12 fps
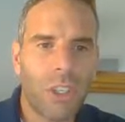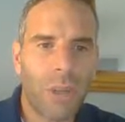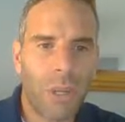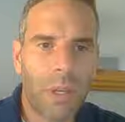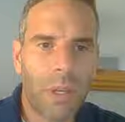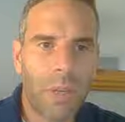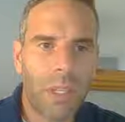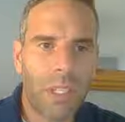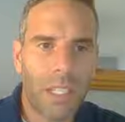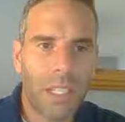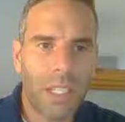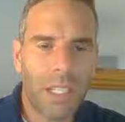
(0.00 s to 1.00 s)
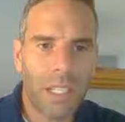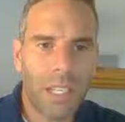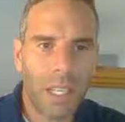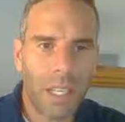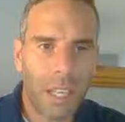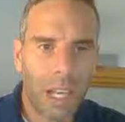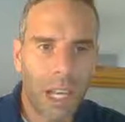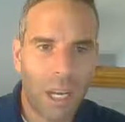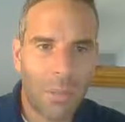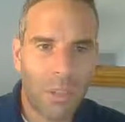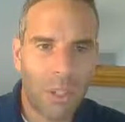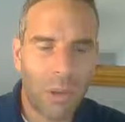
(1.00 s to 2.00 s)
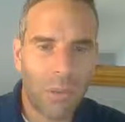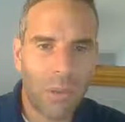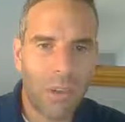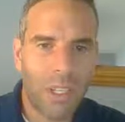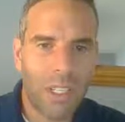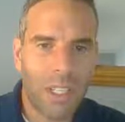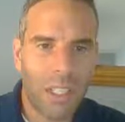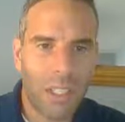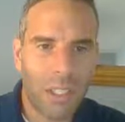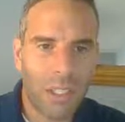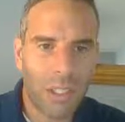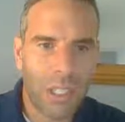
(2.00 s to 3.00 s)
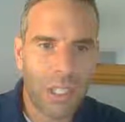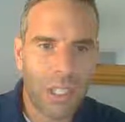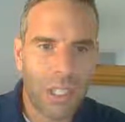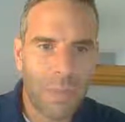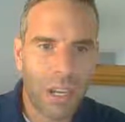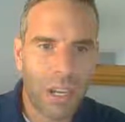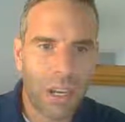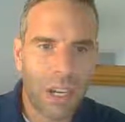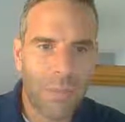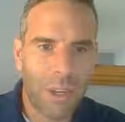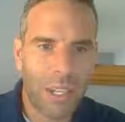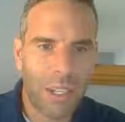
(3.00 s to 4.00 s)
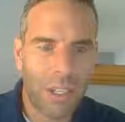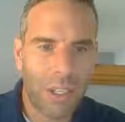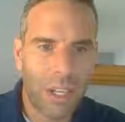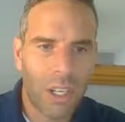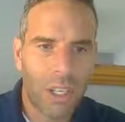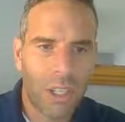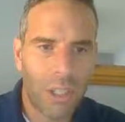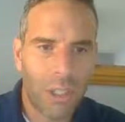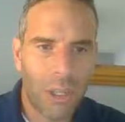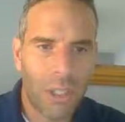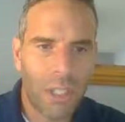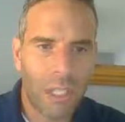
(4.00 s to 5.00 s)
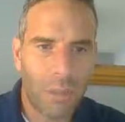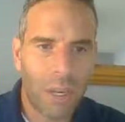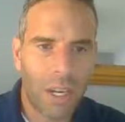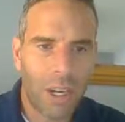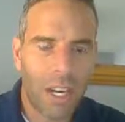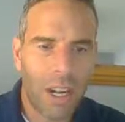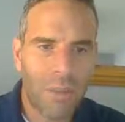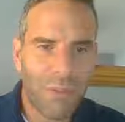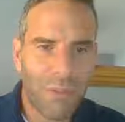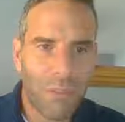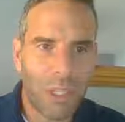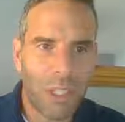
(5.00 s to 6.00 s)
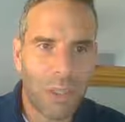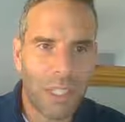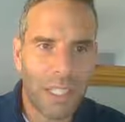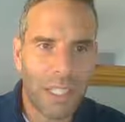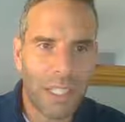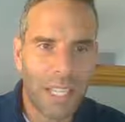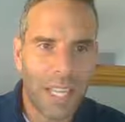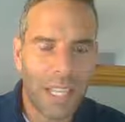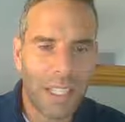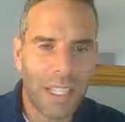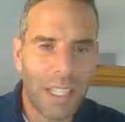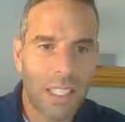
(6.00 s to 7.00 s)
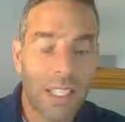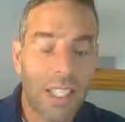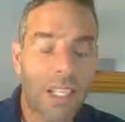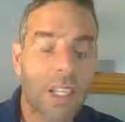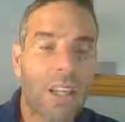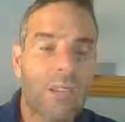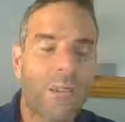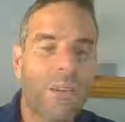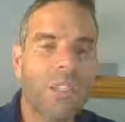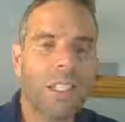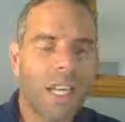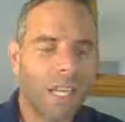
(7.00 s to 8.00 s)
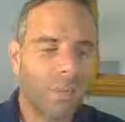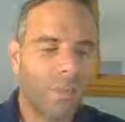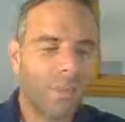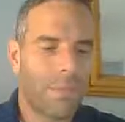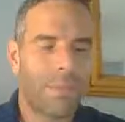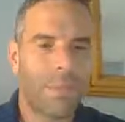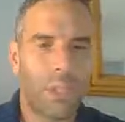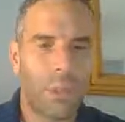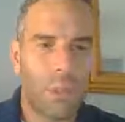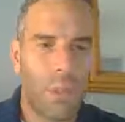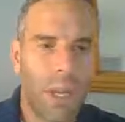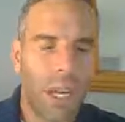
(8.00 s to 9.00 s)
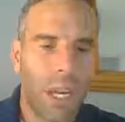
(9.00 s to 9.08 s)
So let me show you what each one does. So for instance, in this paragraph right here, you'll notice in a paragraph, when you indent the first time,